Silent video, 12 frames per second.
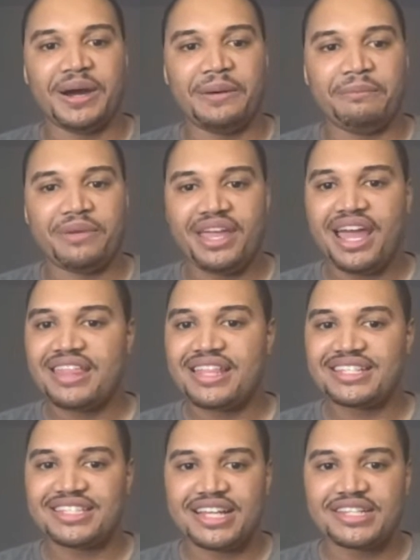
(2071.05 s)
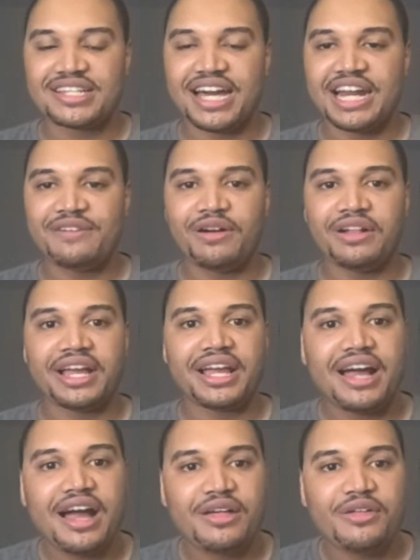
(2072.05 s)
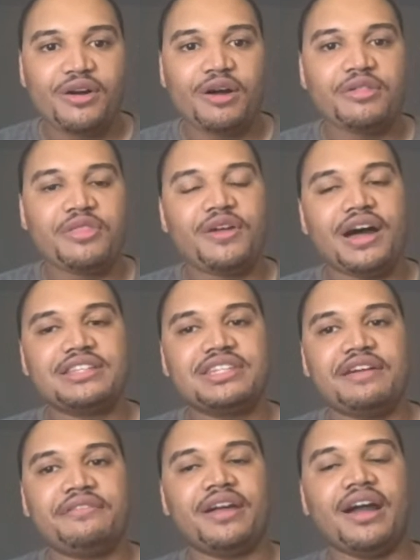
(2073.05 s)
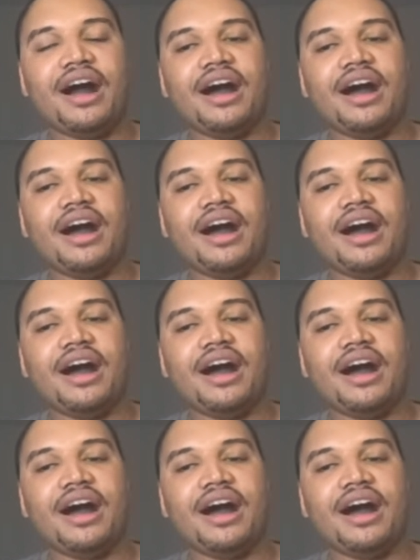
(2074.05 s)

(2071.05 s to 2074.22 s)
But yeah, that's kind of all the thoughts I've got.